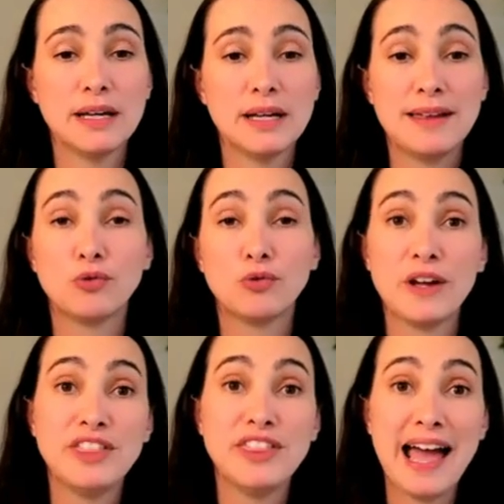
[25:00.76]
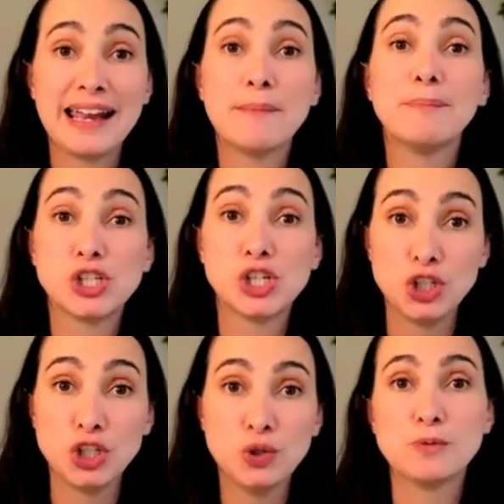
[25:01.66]
and with that but to
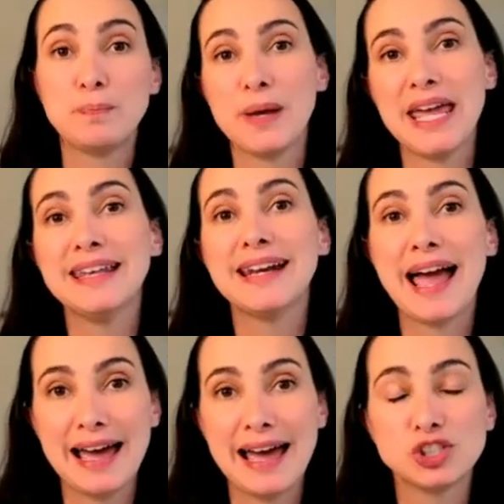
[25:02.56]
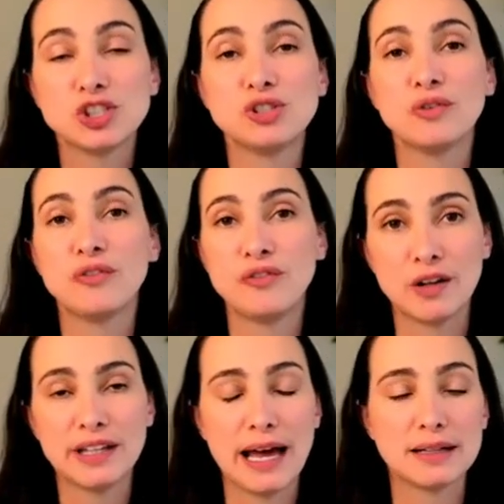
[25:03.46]
use paid ads to
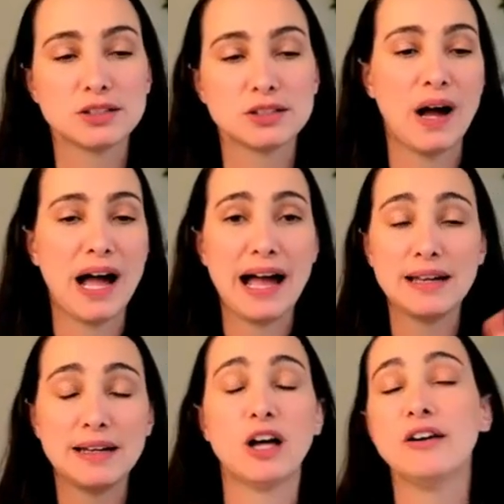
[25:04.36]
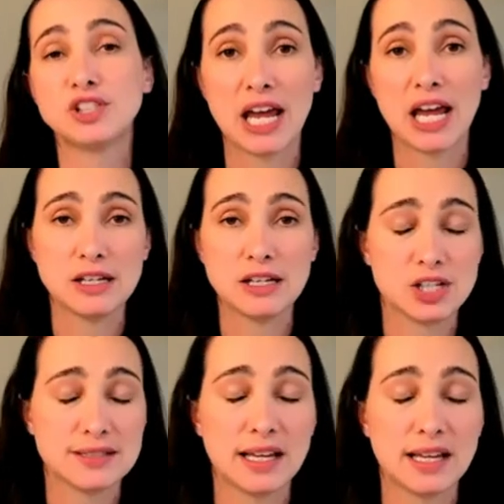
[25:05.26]
fill that. So I love
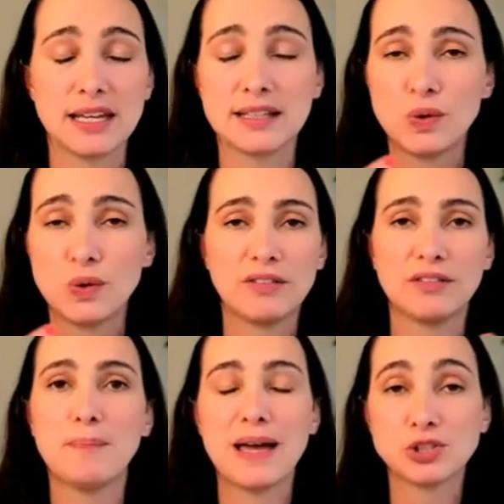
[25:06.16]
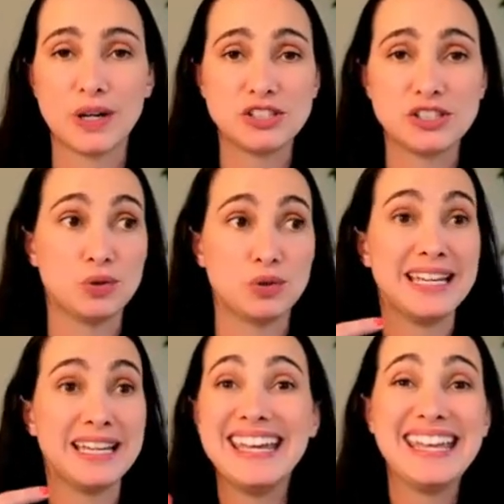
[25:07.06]
challenges. I think is one of the best ways to
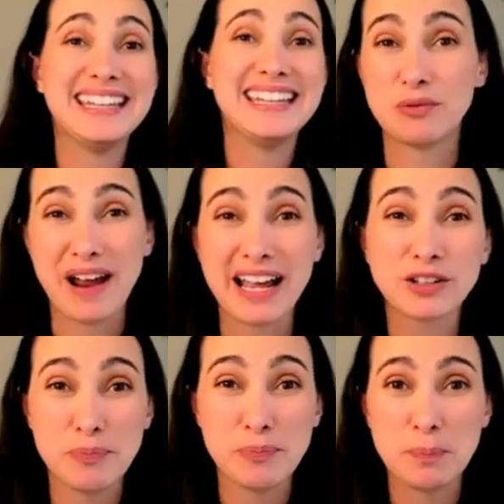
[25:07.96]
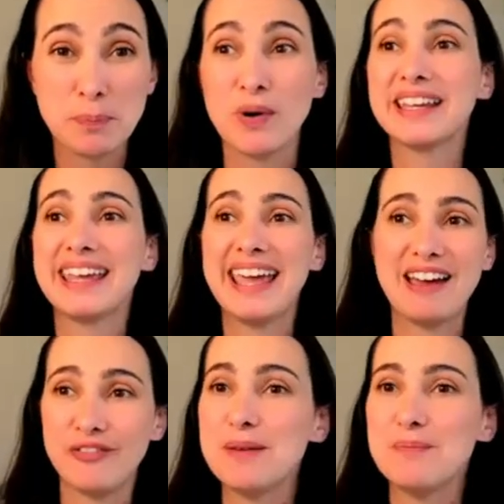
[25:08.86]
interact with people and
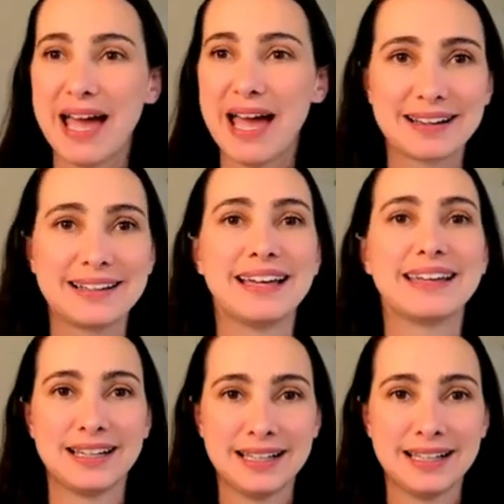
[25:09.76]
get feedback like